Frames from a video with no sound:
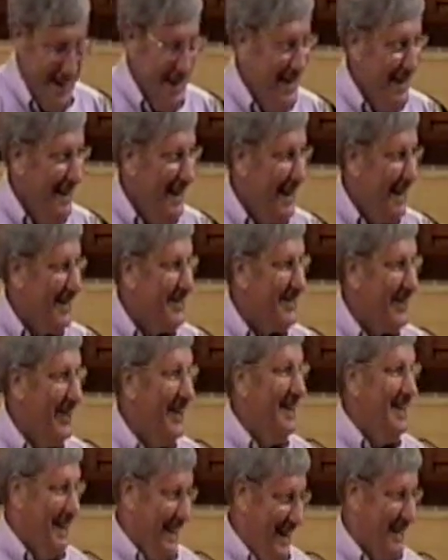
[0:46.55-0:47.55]
Yeah, that's
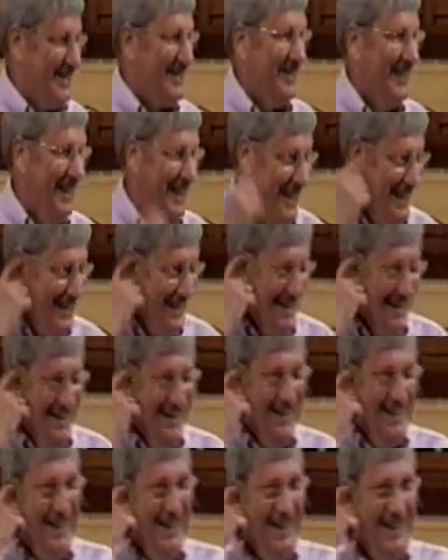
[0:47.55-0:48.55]
right. Yeah, that's right.
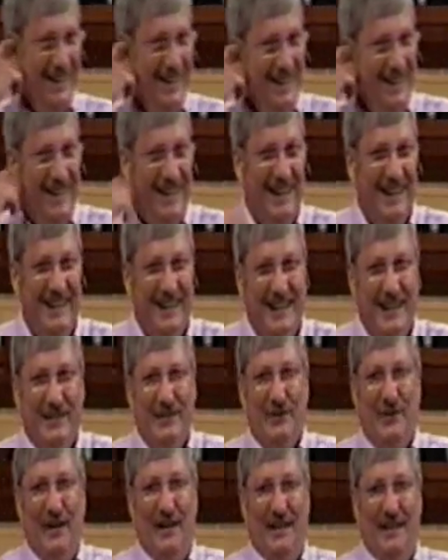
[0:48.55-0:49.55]
That's
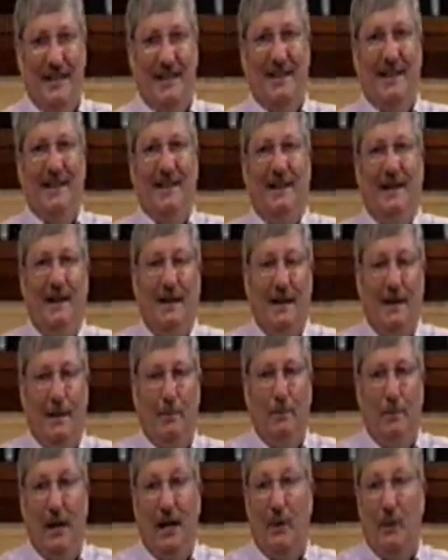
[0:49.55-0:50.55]
right.
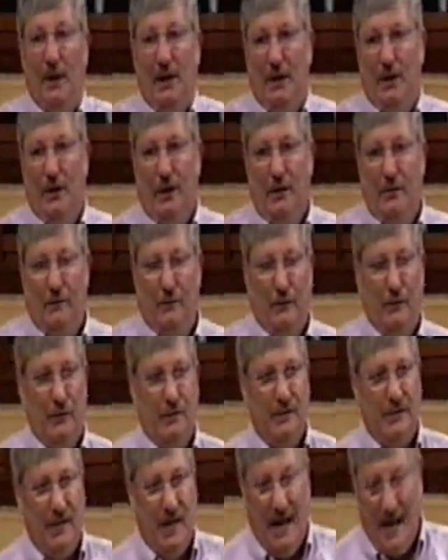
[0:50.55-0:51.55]
Anyway, looking forward
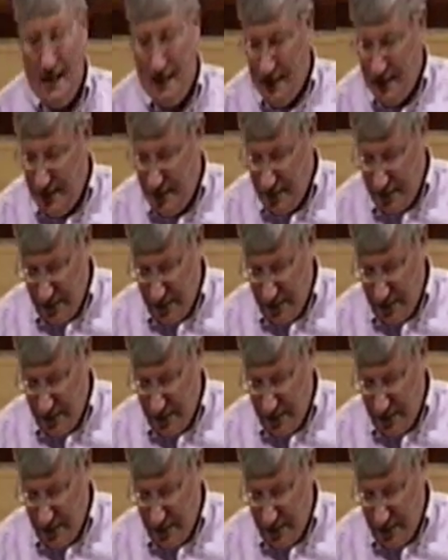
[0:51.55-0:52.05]
to that. And